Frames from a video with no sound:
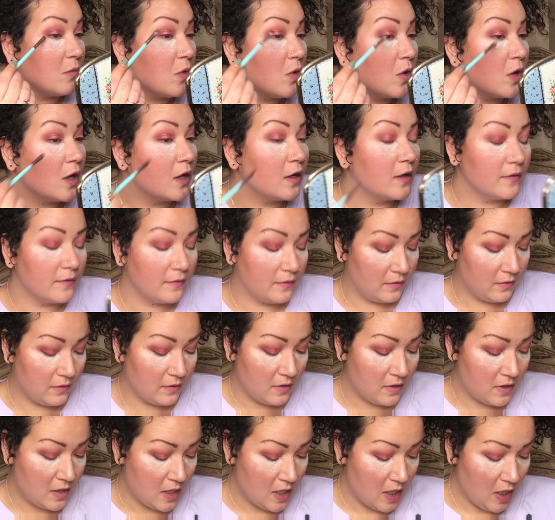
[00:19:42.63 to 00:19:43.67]
more
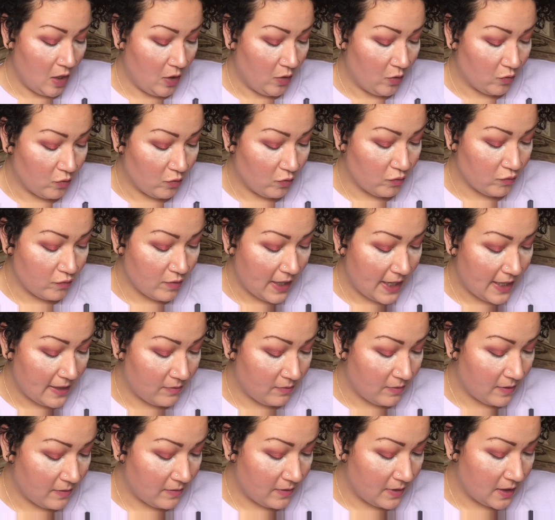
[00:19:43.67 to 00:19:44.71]

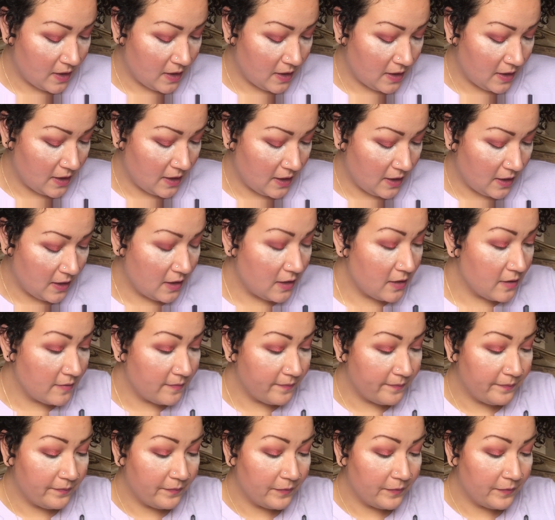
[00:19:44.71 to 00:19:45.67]
red when we're done here.